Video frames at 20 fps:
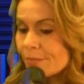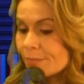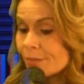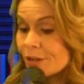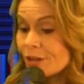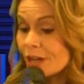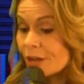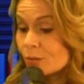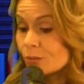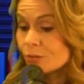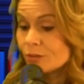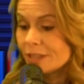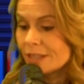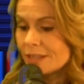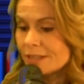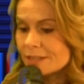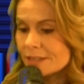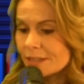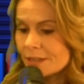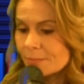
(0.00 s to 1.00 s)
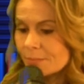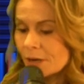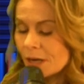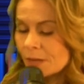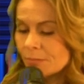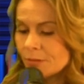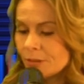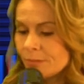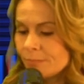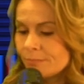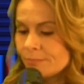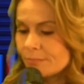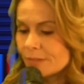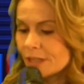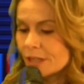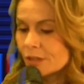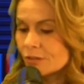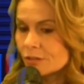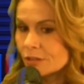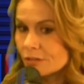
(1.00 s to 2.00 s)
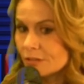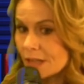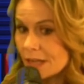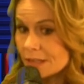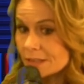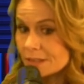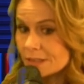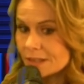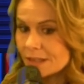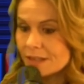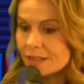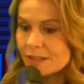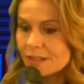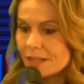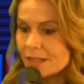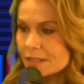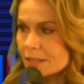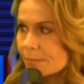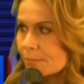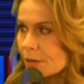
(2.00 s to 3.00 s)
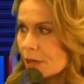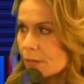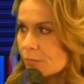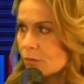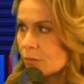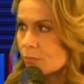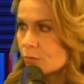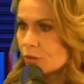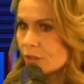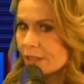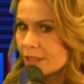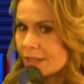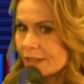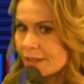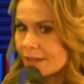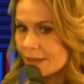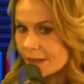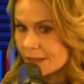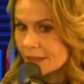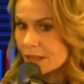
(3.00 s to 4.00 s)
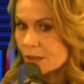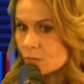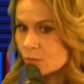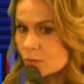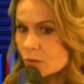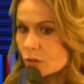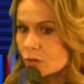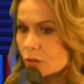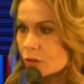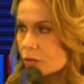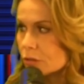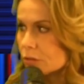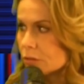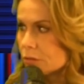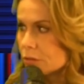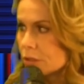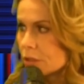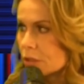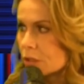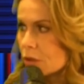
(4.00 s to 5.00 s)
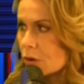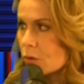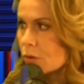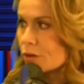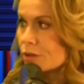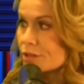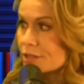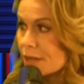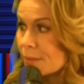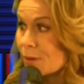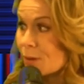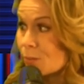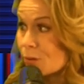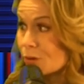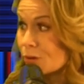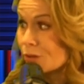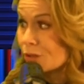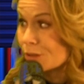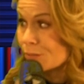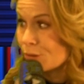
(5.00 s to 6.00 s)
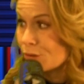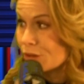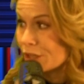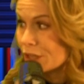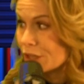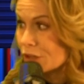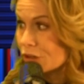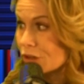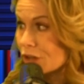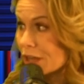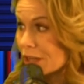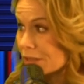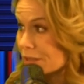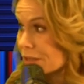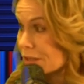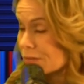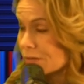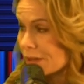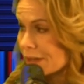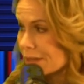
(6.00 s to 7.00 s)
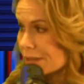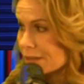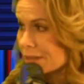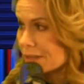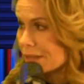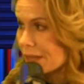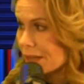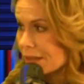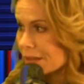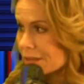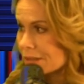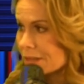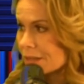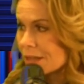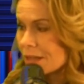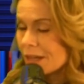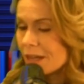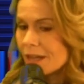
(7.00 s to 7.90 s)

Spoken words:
But not only is that a problem here in Alaska, it's a problem really in any rural or semi-rural community across the United States.